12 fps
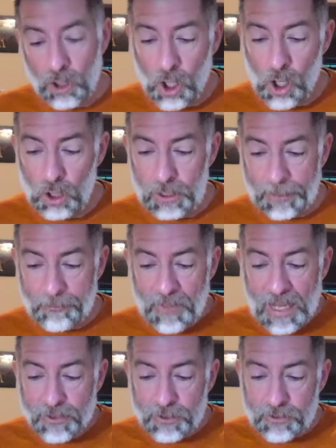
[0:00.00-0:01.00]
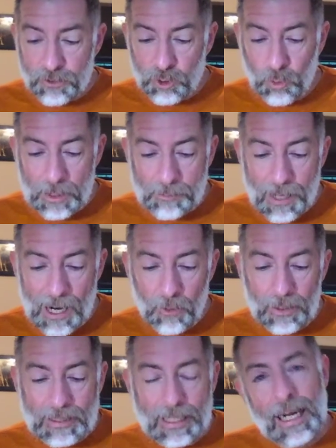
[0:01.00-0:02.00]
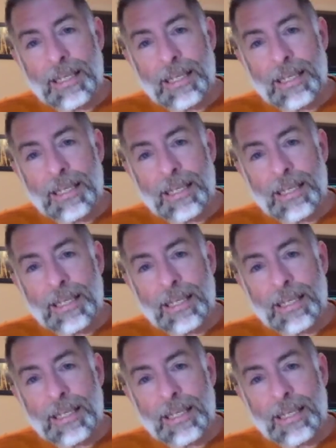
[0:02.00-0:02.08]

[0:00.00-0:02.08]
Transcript: calling. There's great power in that